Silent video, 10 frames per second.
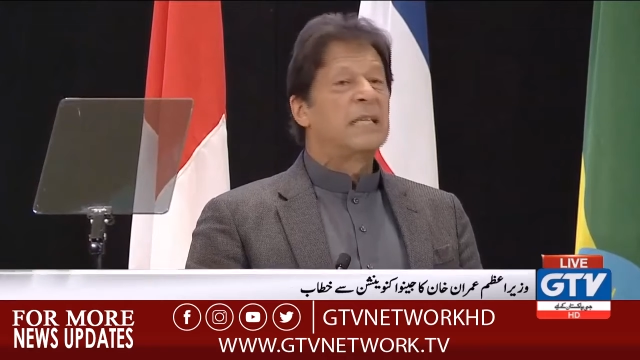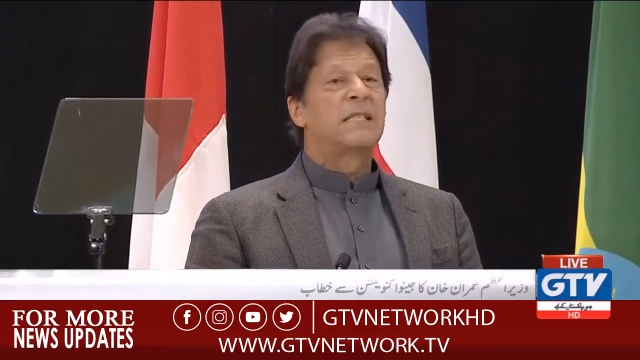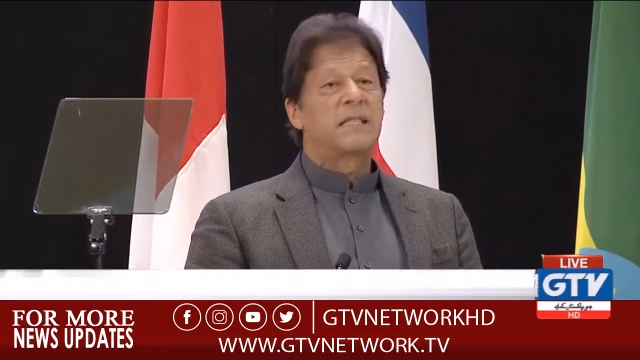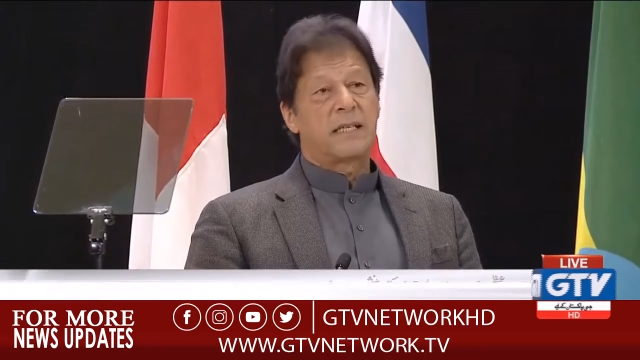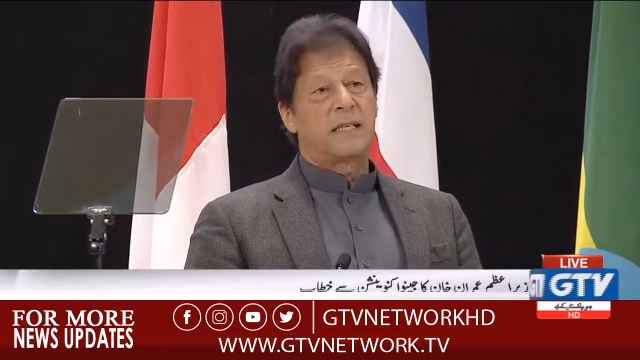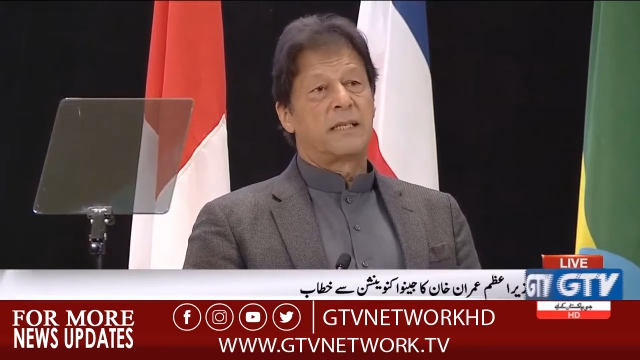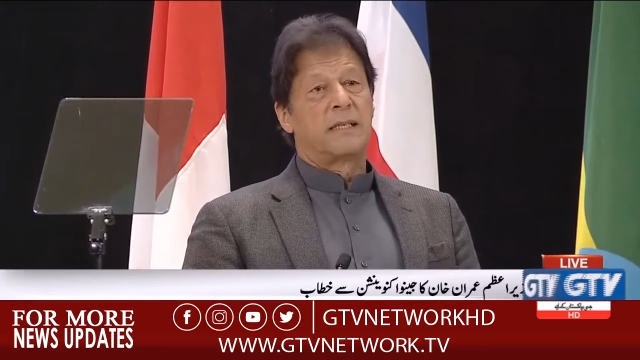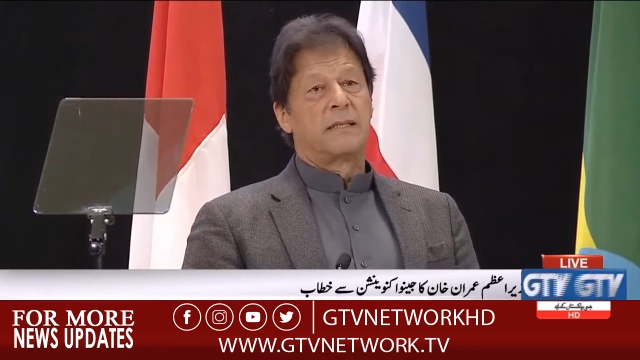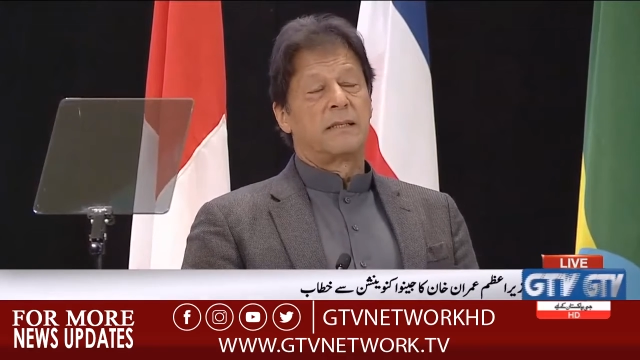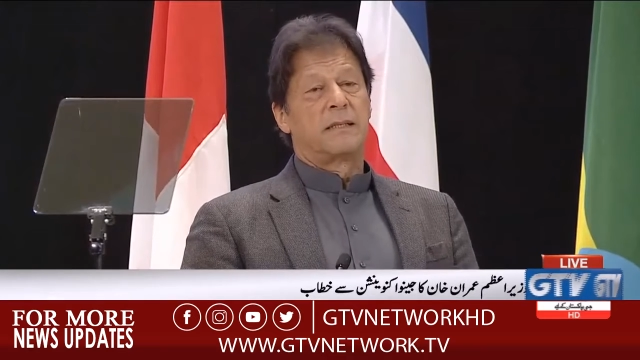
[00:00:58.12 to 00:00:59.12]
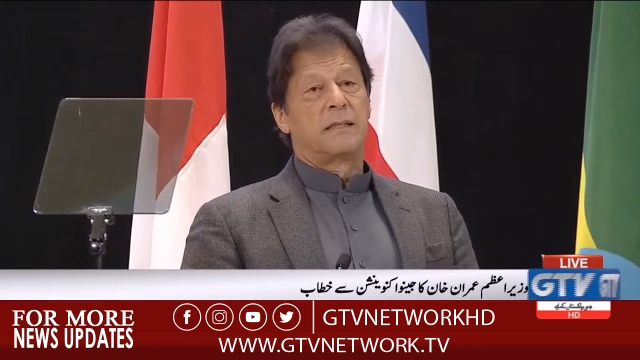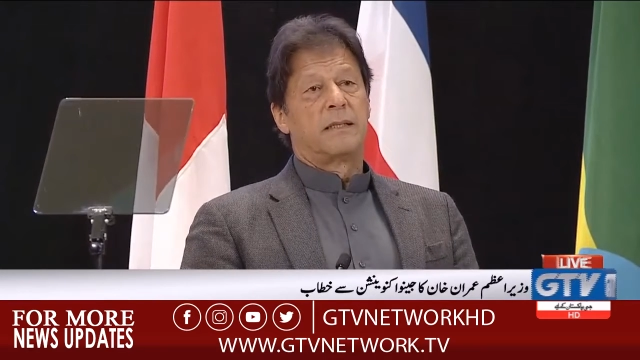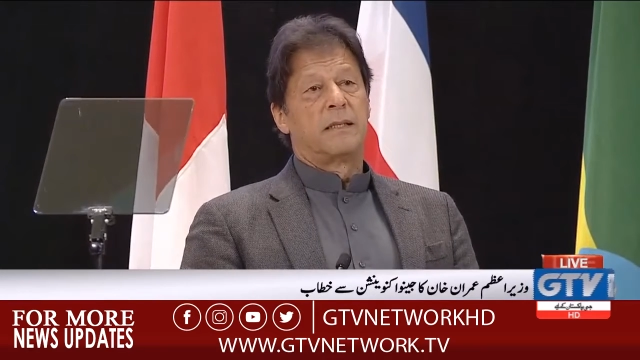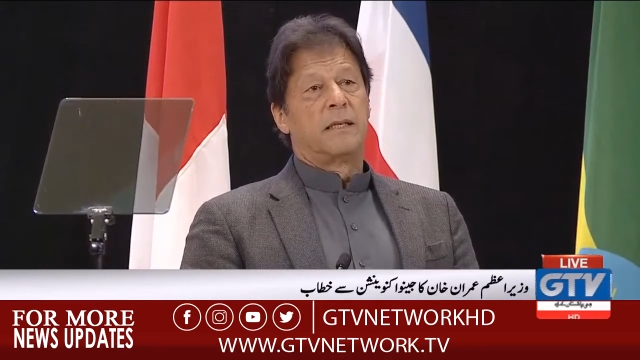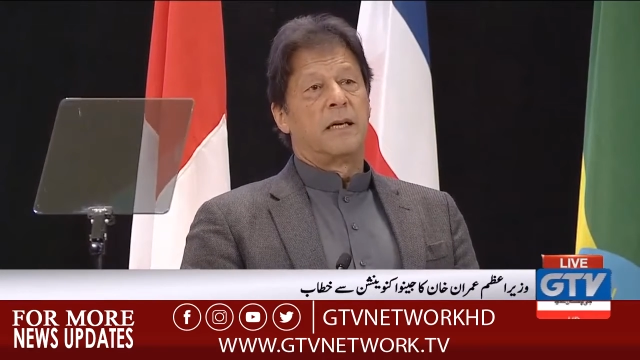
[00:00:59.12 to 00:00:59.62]
And still,
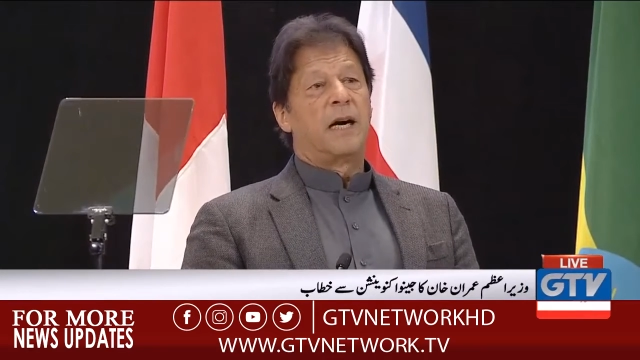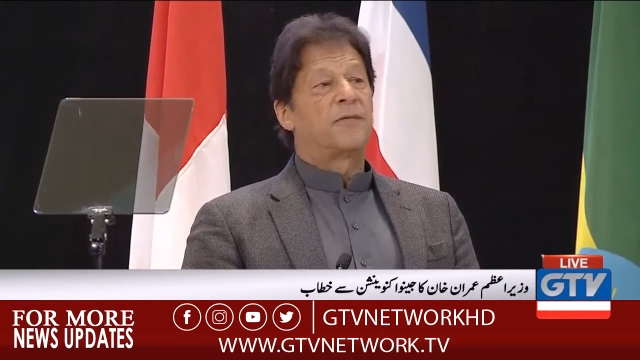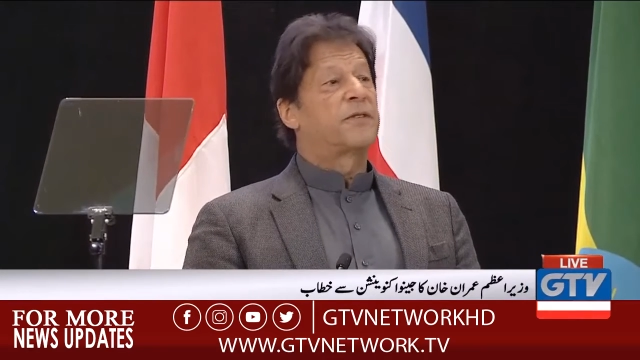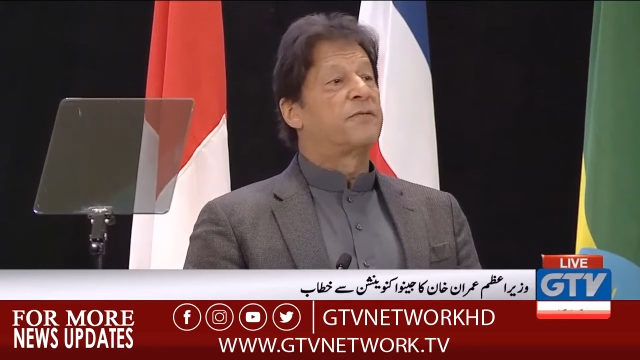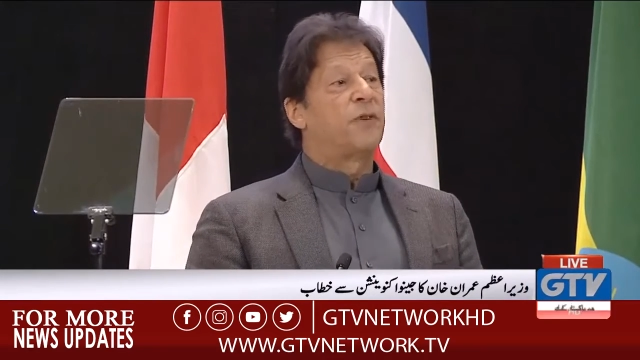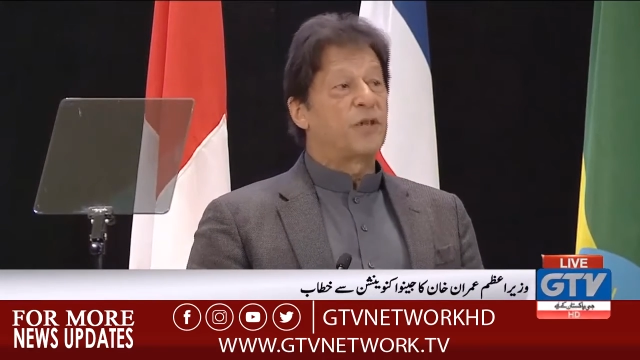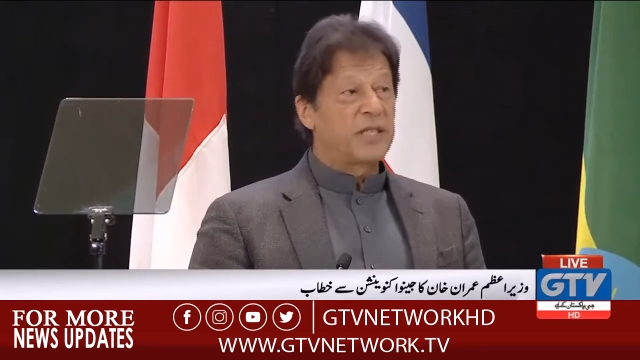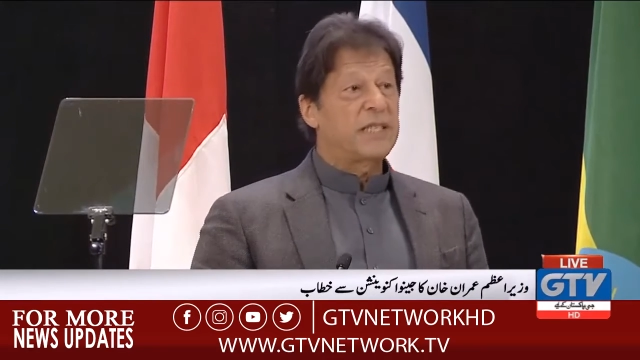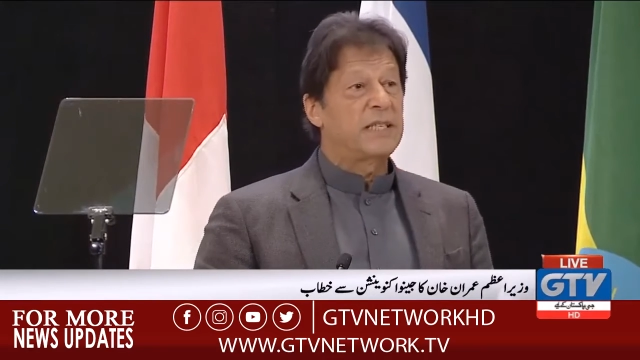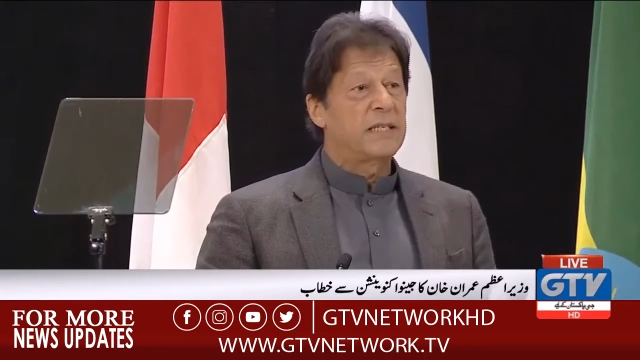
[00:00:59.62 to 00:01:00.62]
after 40